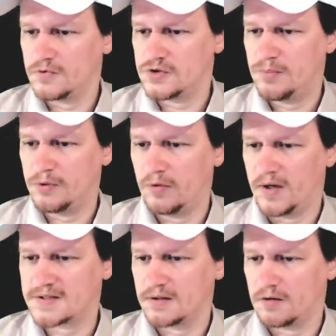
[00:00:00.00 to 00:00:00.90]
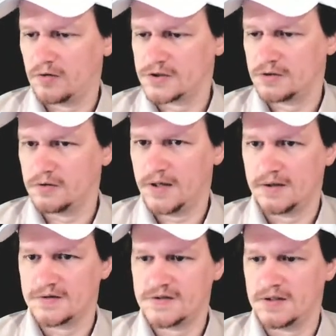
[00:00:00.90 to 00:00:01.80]
GPU acceleration. You
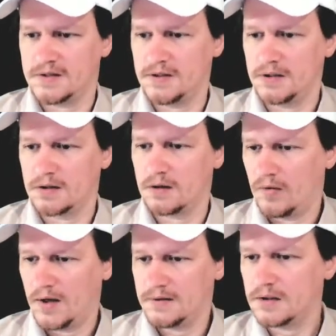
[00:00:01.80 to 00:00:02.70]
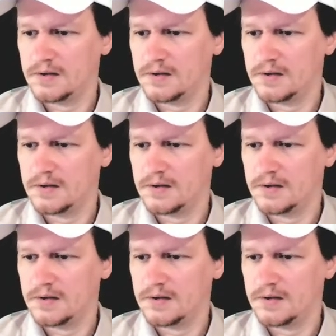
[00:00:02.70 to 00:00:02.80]
can see it here, right?